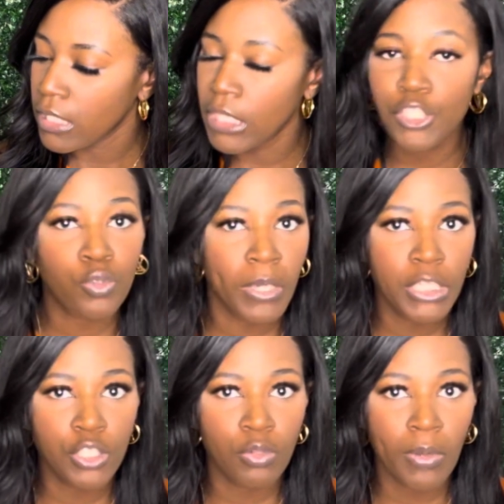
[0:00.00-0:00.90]
is
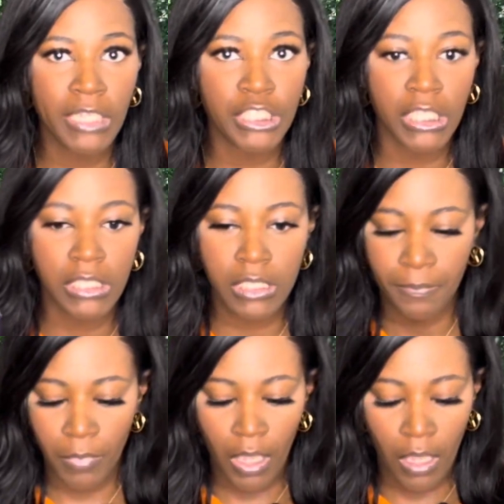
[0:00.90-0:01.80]
22 inches.
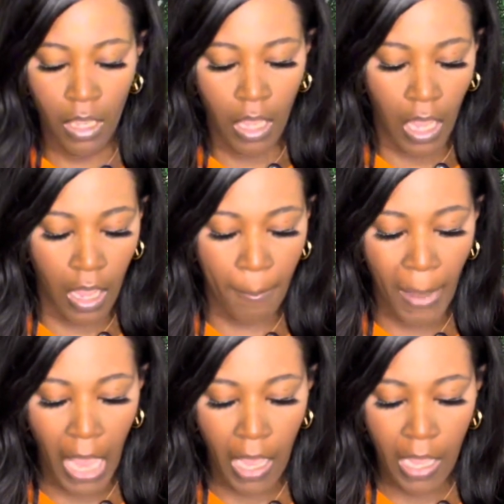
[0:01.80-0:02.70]

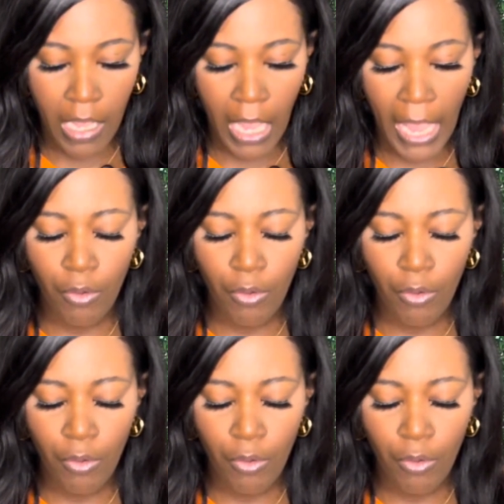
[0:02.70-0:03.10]
I